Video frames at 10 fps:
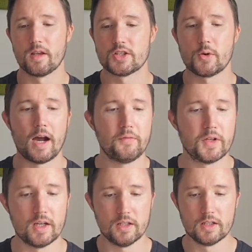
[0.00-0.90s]
So
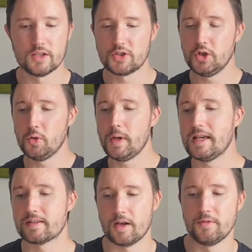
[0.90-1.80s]
after 2
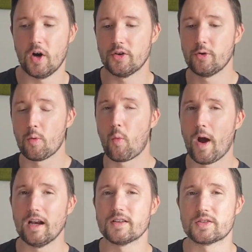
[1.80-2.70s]
weeks of not doing
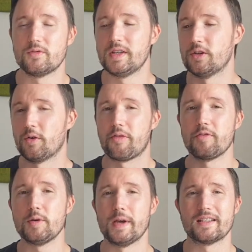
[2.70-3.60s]
well at something, or
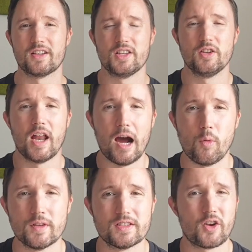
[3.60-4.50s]
3 weeks, and you now
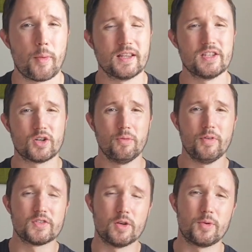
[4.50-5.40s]
want to go back to your
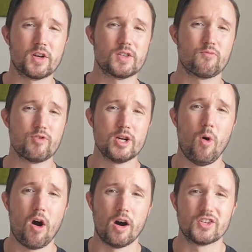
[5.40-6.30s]
comfort zone because the real
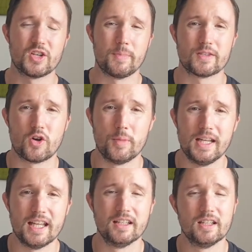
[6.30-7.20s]
hardship is coming
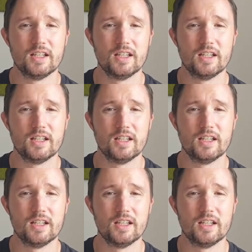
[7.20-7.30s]
in,